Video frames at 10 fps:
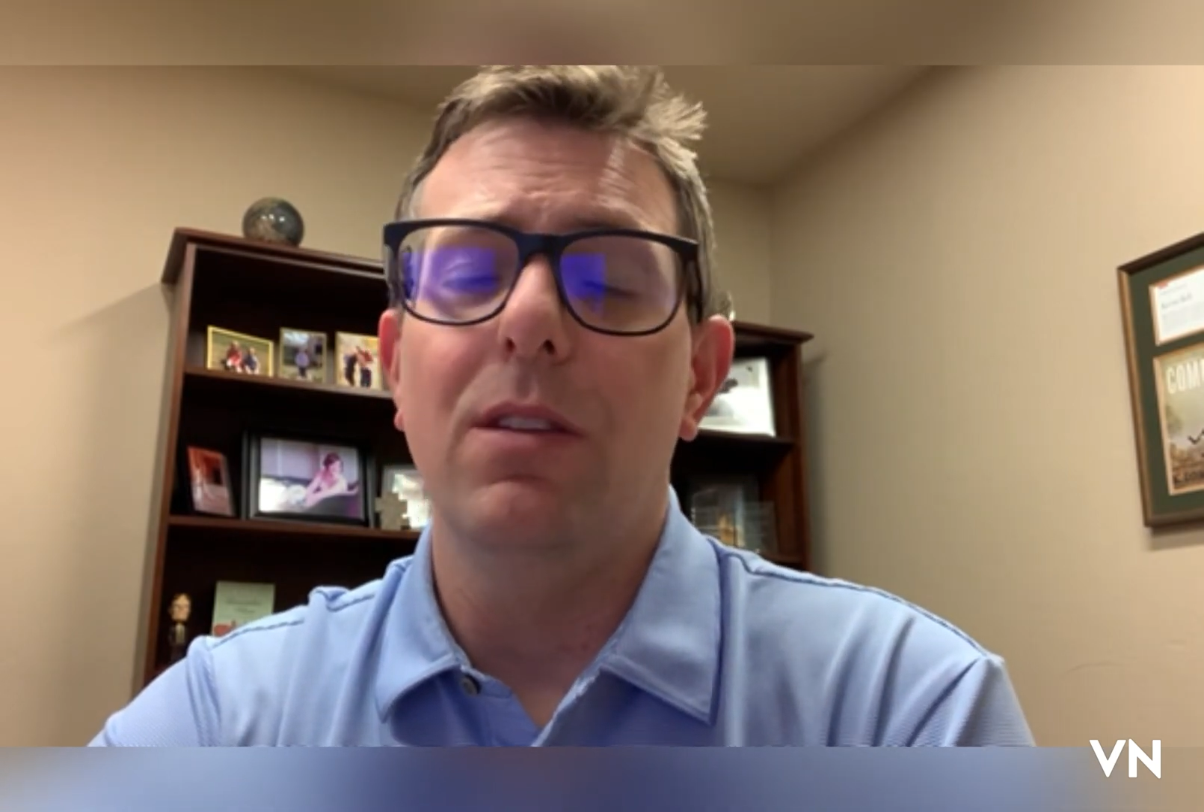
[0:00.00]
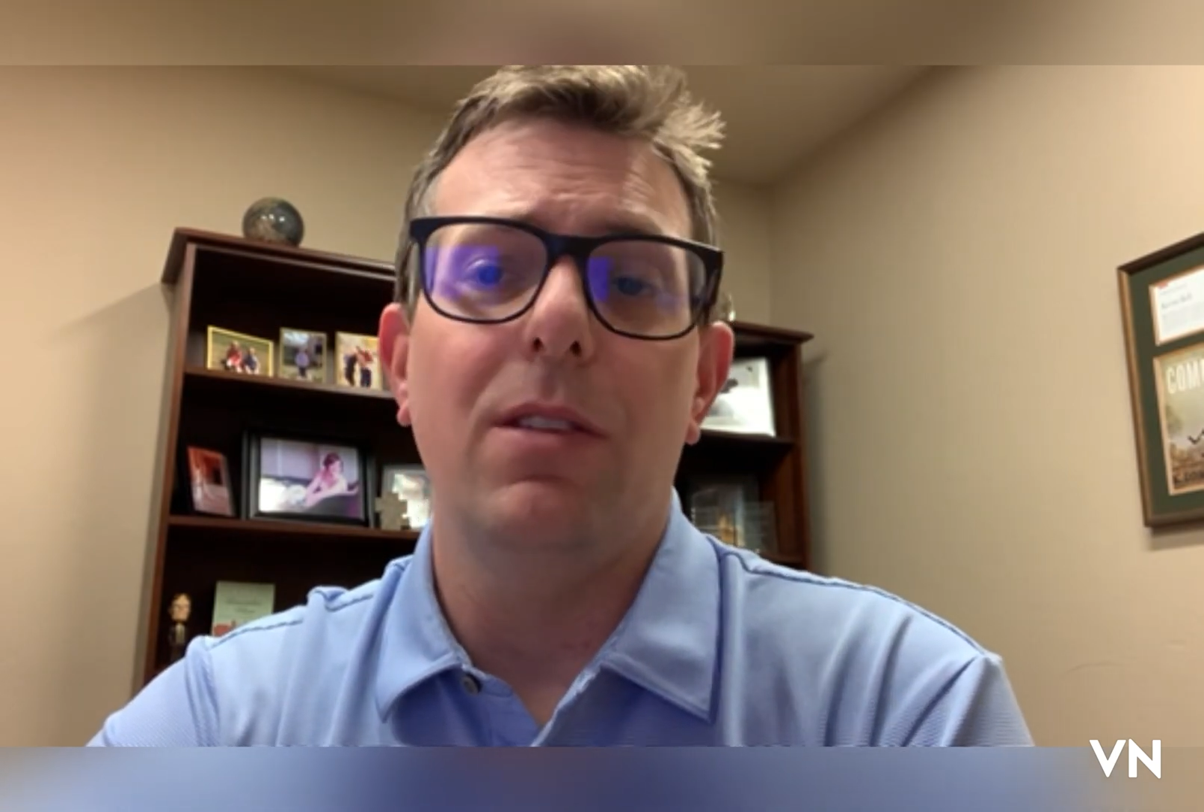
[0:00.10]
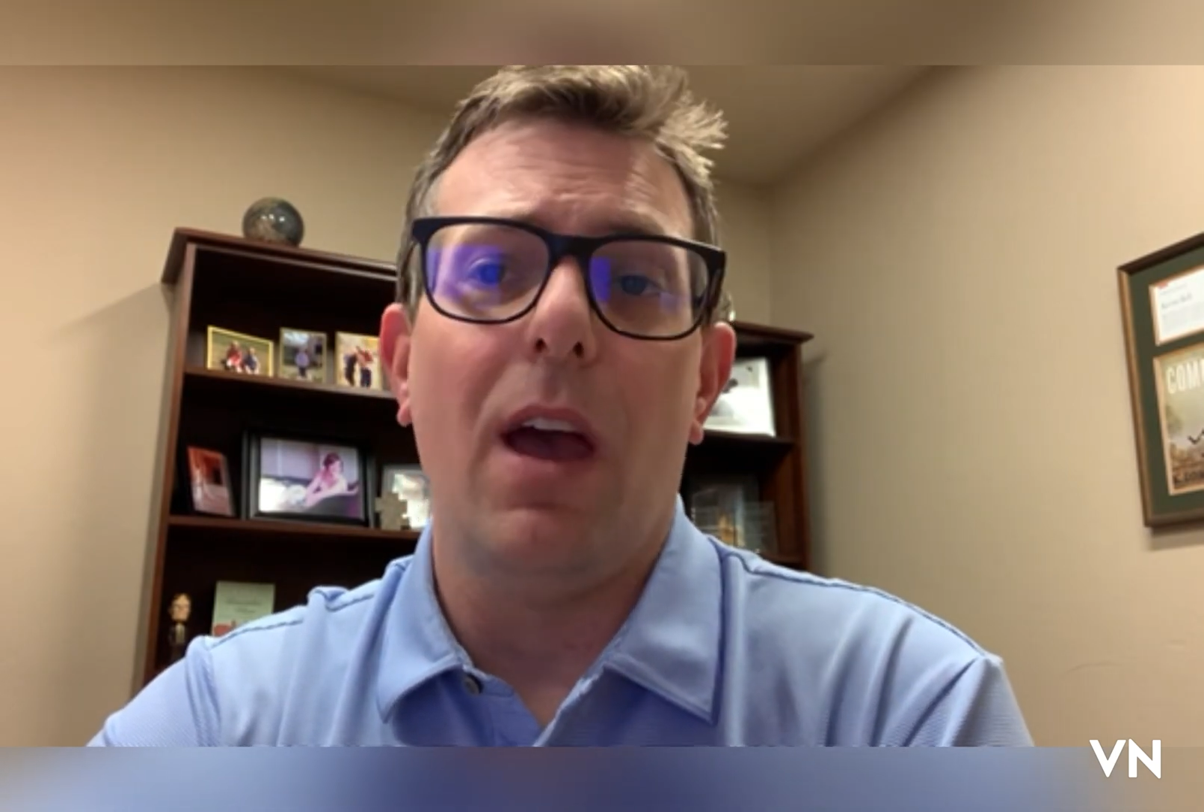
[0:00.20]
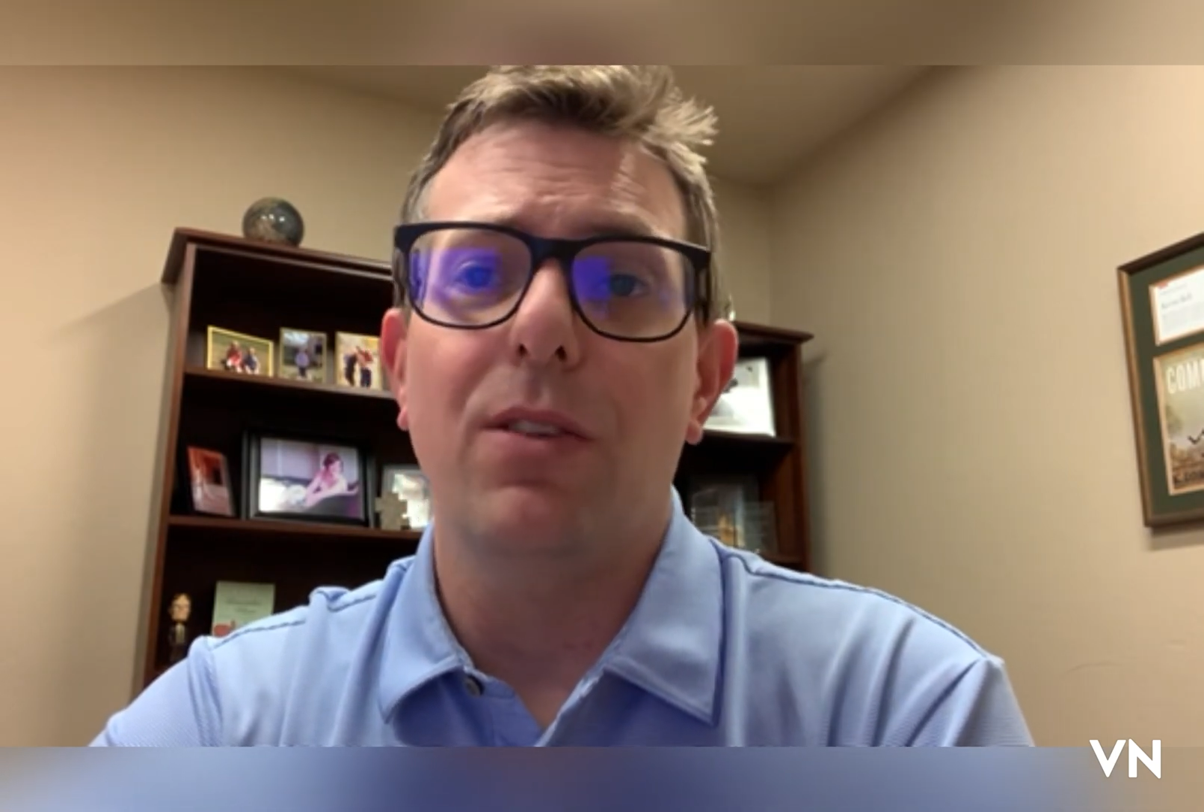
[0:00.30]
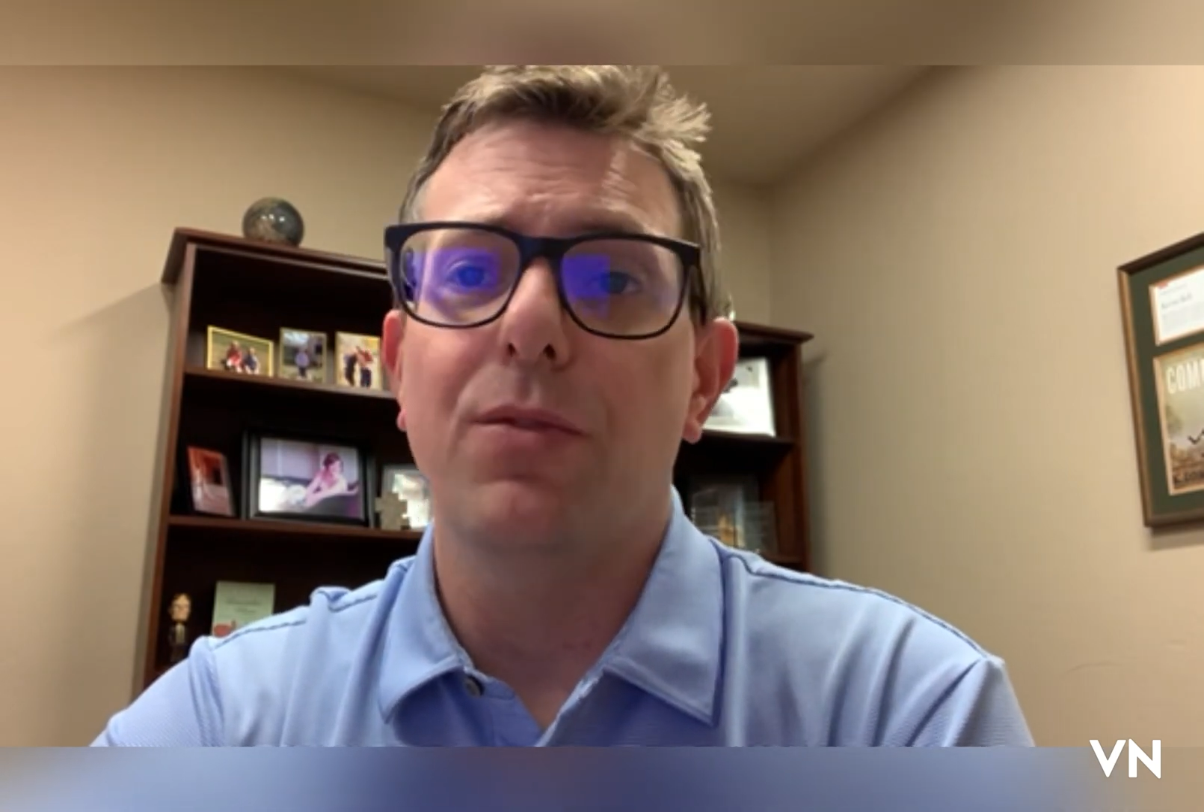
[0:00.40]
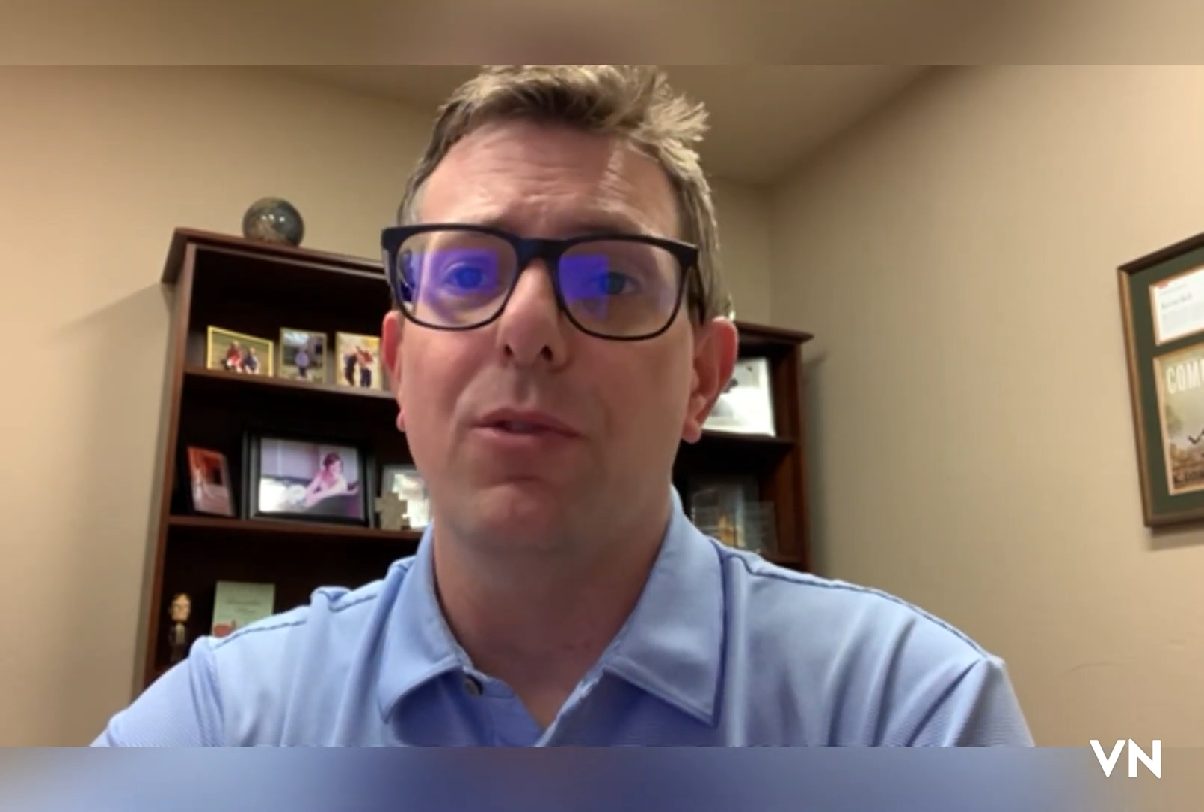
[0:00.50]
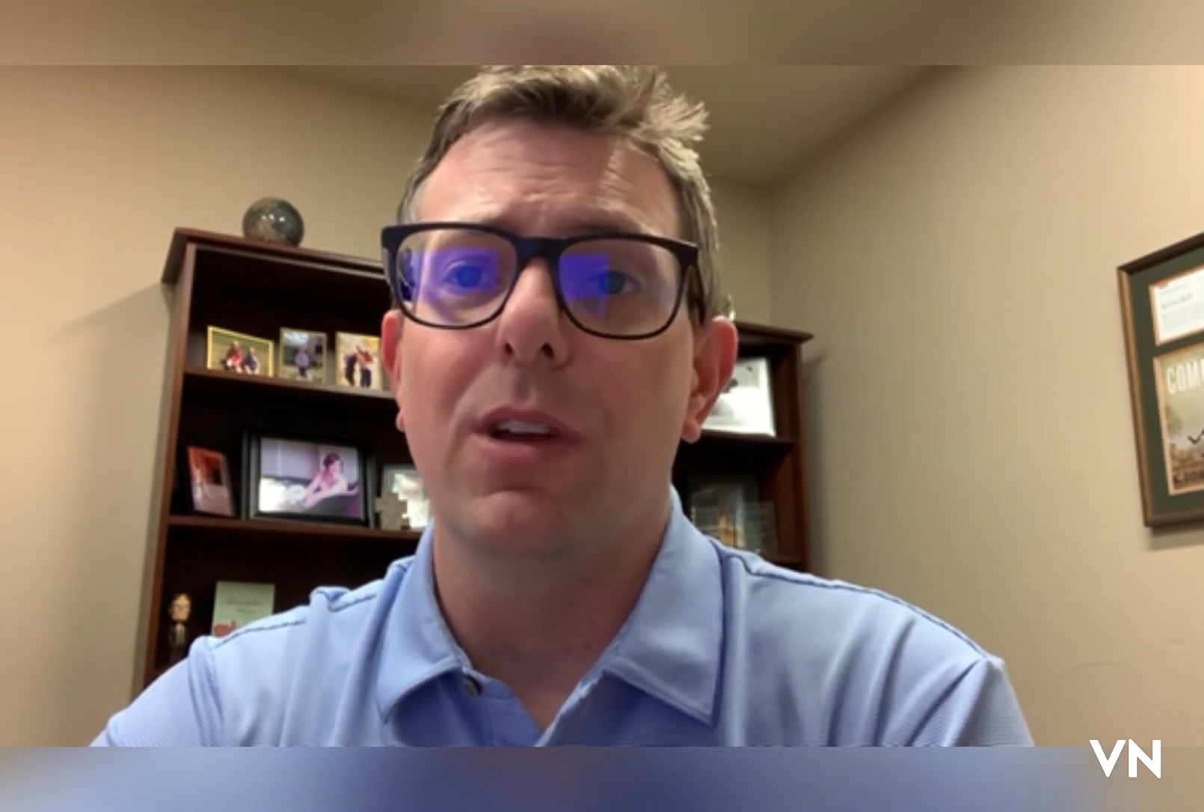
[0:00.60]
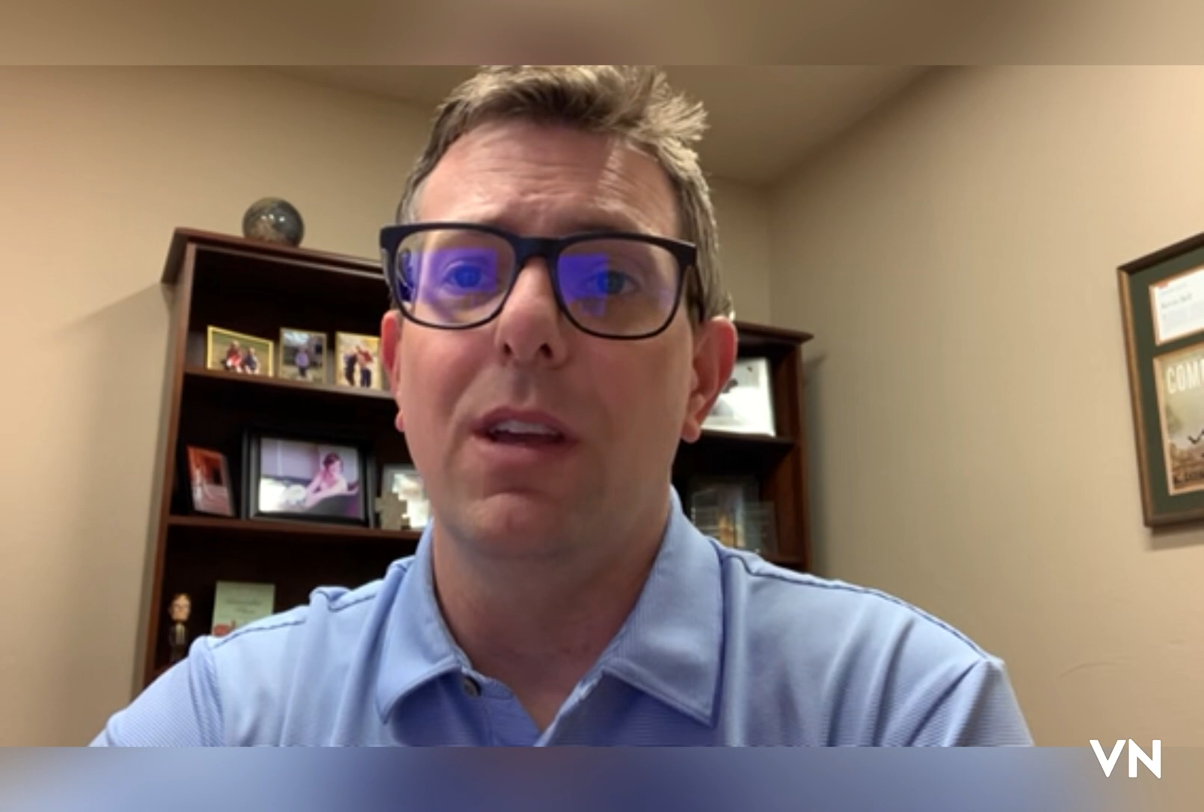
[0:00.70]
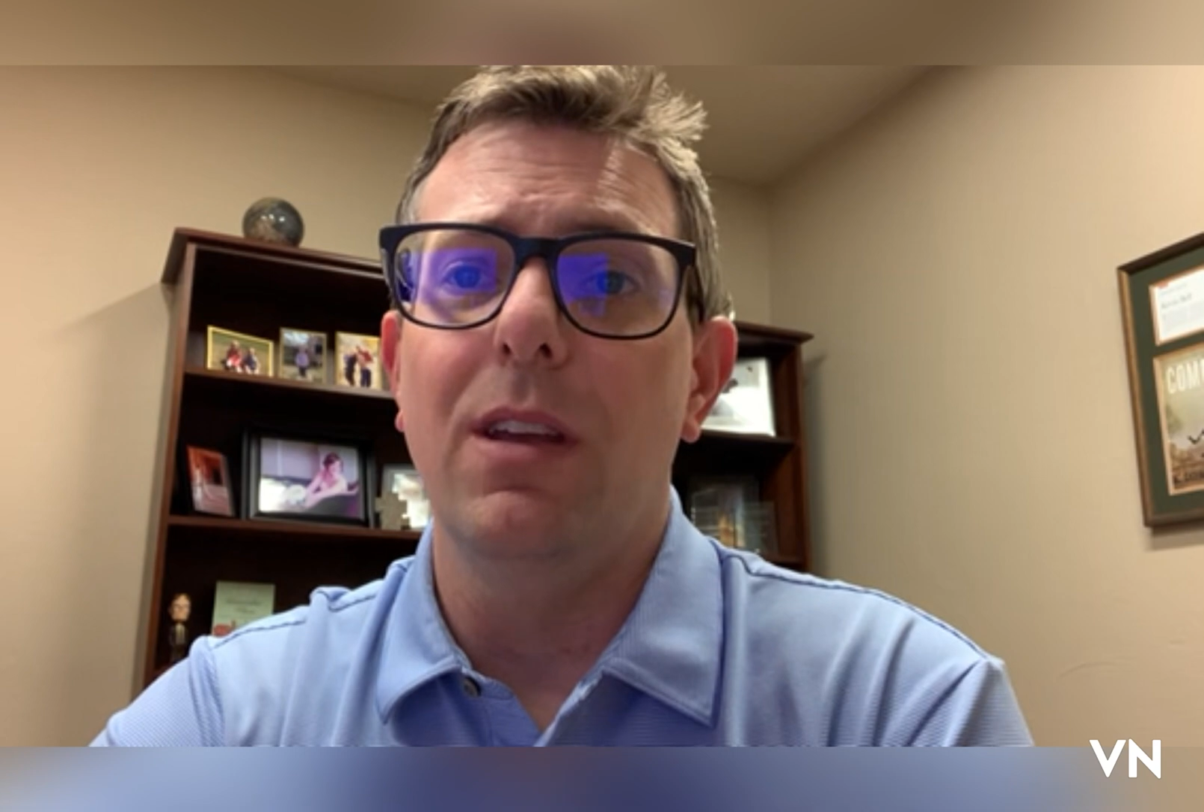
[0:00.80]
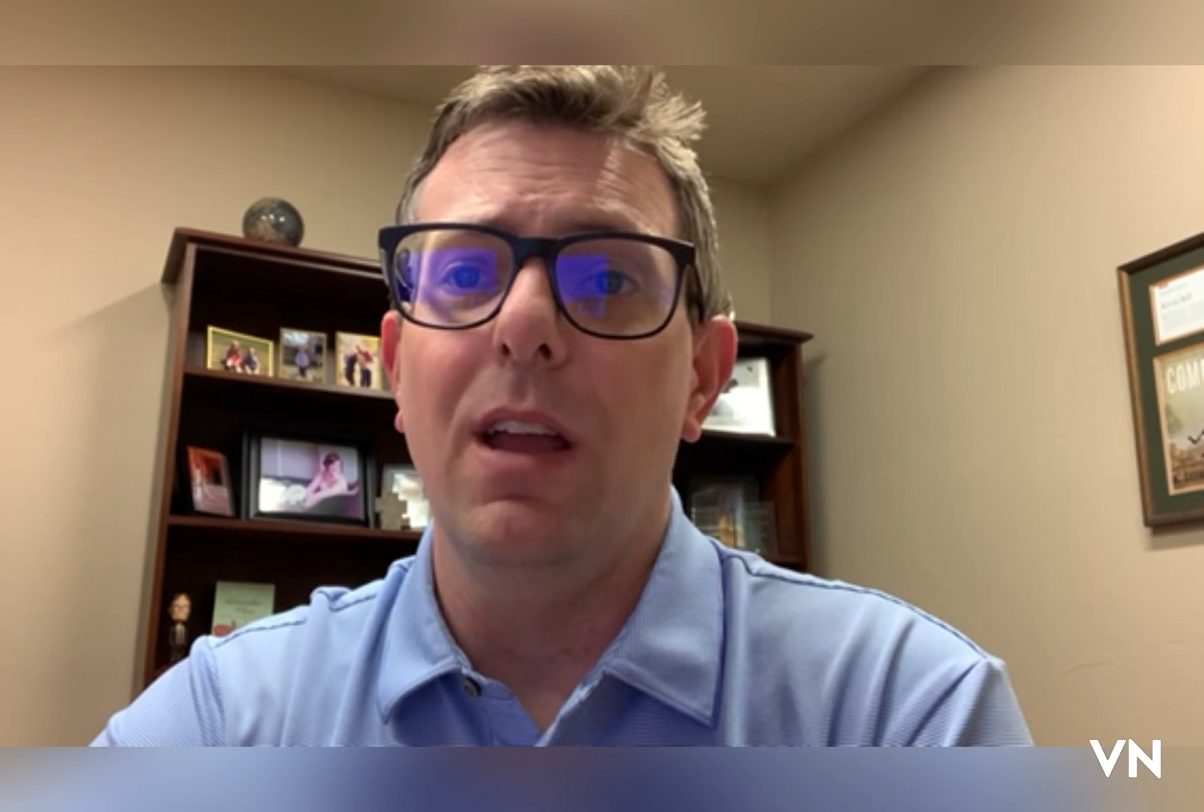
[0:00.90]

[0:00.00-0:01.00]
tax-free